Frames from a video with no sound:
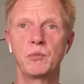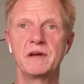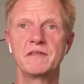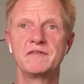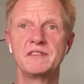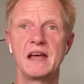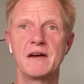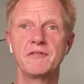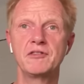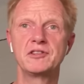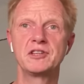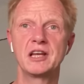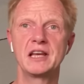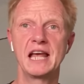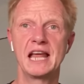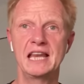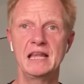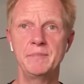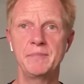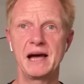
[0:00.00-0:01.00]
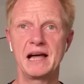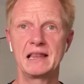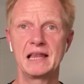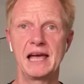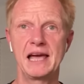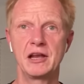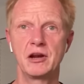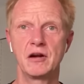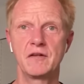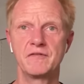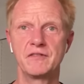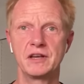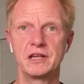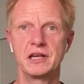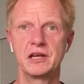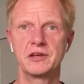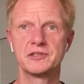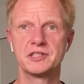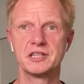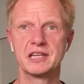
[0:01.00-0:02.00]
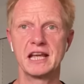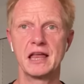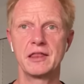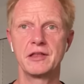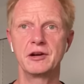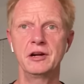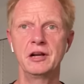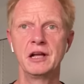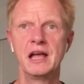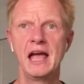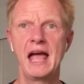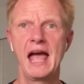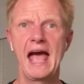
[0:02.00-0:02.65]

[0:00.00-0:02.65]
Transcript: We've never done any ballet in our videos together,